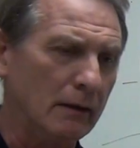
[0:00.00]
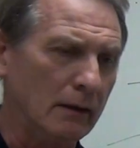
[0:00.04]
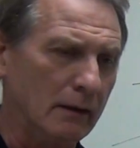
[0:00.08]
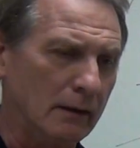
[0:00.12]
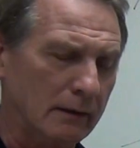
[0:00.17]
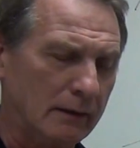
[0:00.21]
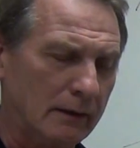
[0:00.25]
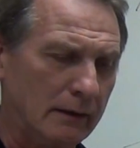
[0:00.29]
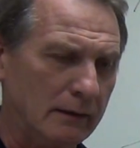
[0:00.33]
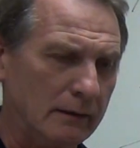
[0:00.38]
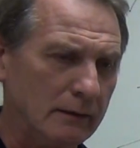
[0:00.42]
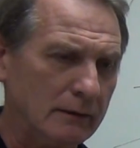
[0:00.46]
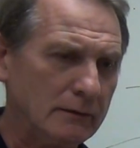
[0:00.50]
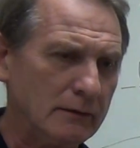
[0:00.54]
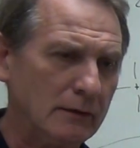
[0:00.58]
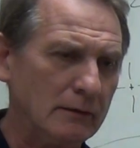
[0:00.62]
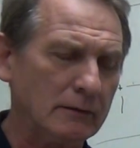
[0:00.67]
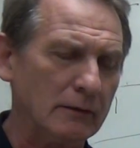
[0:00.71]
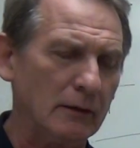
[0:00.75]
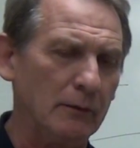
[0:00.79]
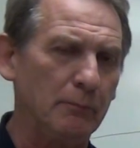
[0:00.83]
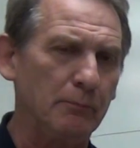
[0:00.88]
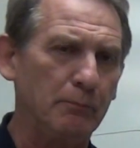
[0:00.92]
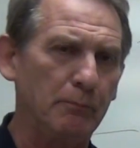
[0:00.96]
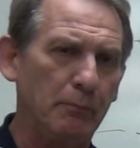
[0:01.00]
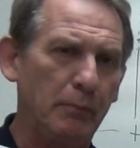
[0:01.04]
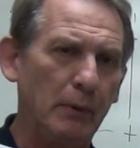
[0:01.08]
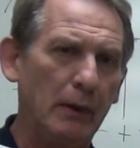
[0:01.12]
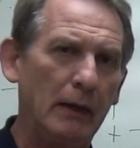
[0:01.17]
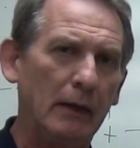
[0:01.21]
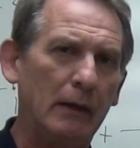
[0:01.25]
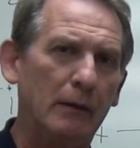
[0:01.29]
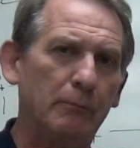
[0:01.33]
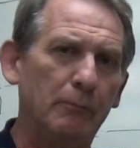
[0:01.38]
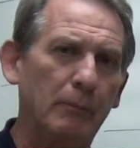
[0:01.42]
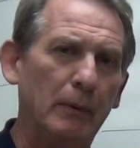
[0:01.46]
again this is a
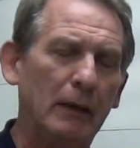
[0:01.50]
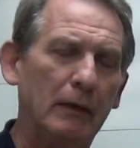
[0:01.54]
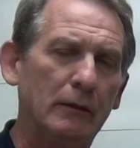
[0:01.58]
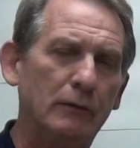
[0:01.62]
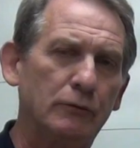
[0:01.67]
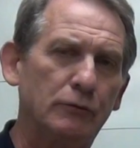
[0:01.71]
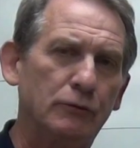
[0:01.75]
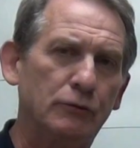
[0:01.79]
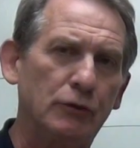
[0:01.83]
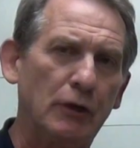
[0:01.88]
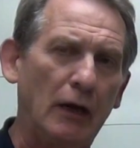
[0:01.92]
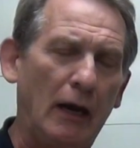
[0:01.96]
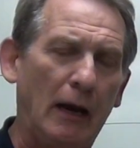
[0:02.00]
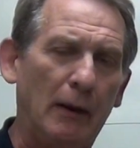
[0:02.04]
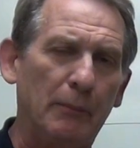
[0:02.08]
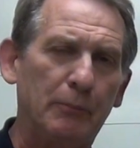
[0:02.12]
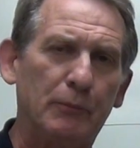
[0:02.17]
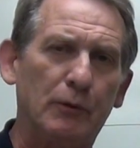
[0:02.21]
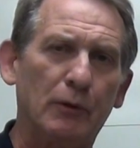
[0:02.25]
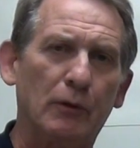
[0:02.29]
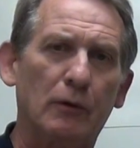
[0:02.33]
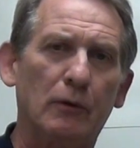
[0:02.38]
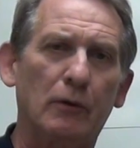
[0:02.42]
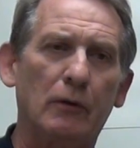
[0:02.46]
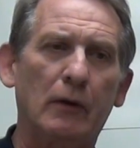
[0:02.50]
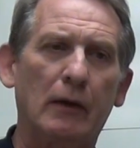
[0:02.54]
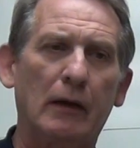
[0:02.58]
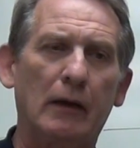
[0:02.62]
big chapter,